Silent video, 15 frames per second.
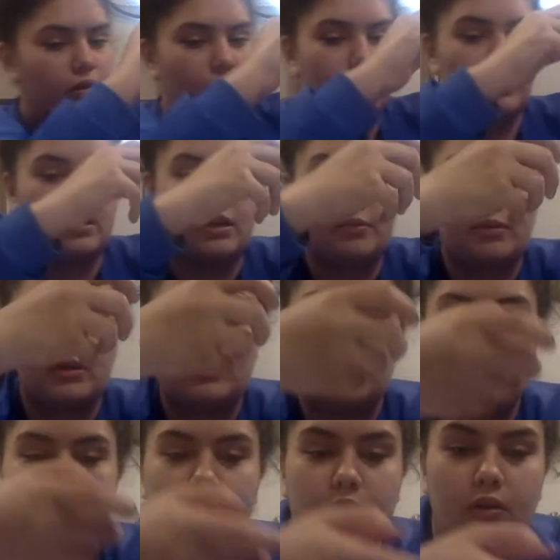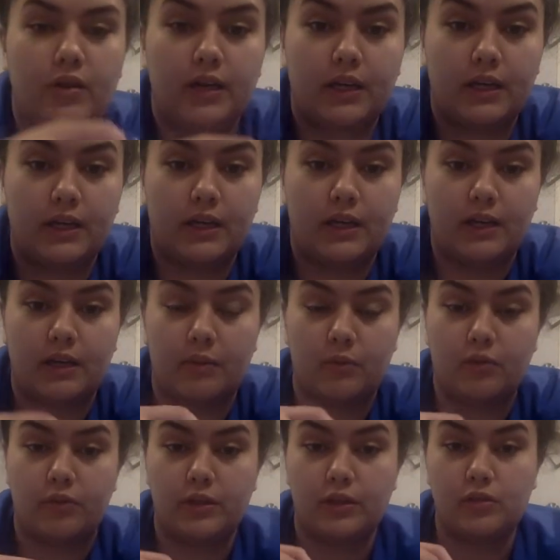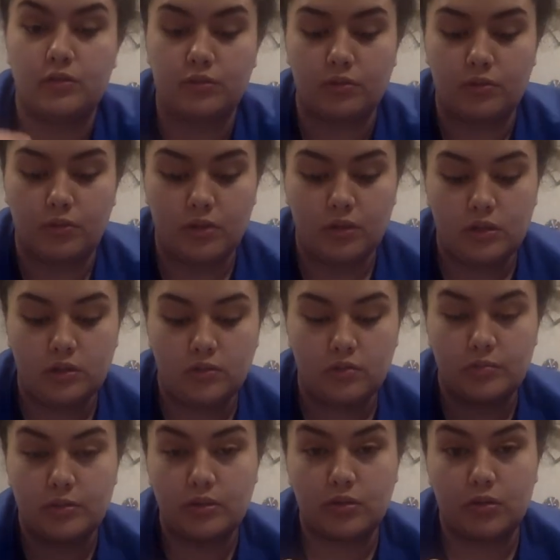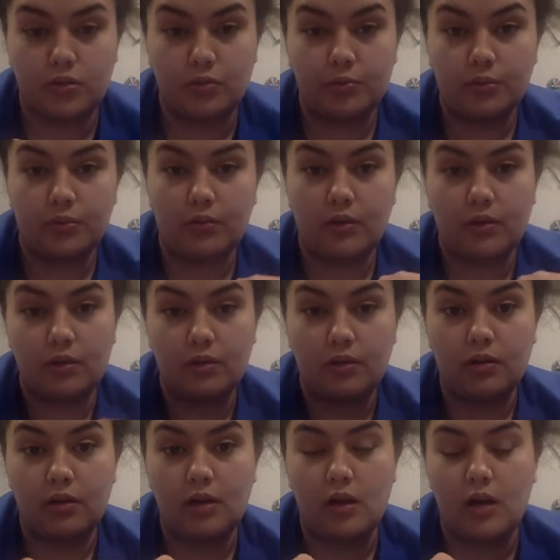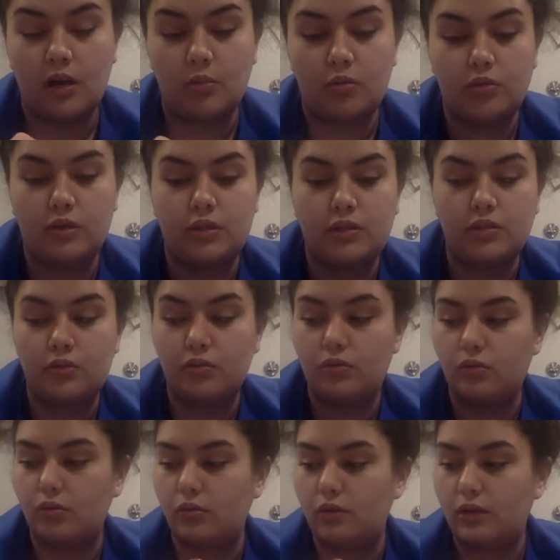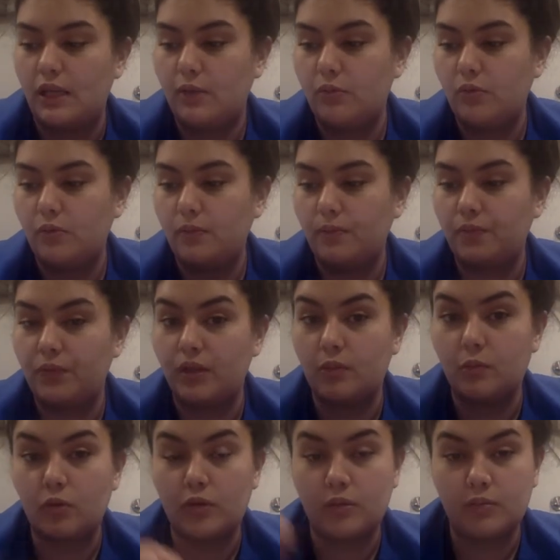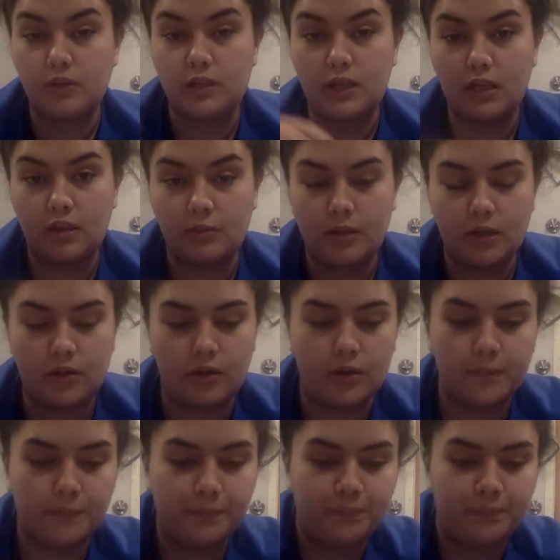So then I'm going to go ahead and I'm going to swoop and scoop. I'm going to label, and I'm going to put that in the med cart.